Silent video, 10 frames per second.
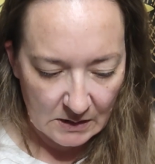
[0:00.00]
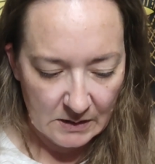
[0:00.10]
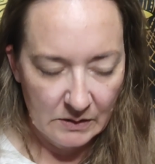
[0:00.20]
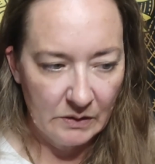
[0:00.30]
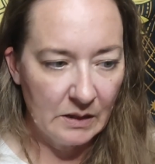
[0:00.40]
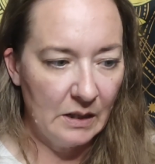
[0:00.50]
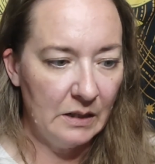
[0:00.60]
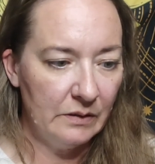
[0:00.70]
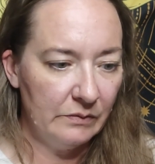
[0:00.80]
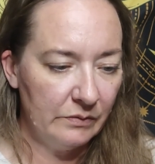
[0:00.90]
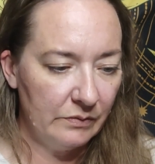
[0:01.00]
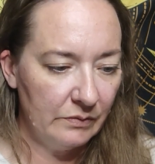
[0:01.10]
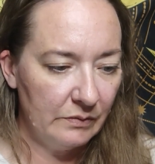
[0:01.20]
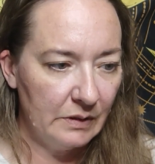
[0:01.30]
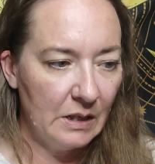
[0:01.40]
still kind of,
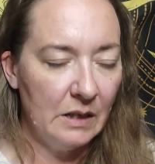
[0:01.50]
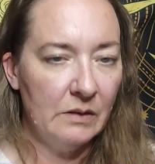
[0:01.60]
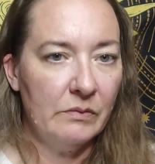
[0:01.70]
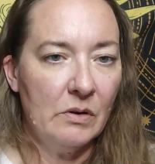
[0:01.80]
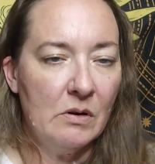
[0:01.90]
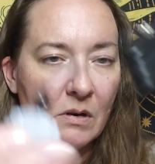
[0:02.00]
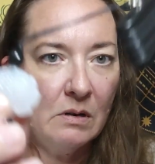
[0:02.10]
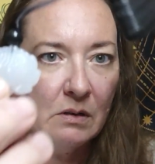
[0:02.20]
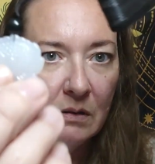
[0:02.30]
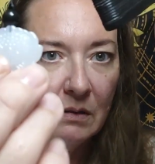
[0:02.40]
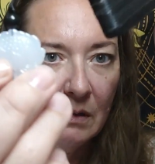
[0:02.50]
kind of hard